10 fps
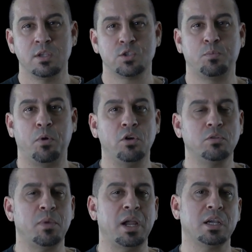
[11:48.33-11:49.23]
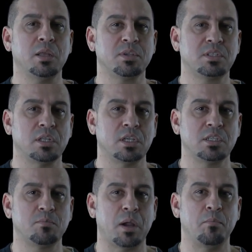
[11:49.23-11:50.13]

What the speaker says: Support my academic studies by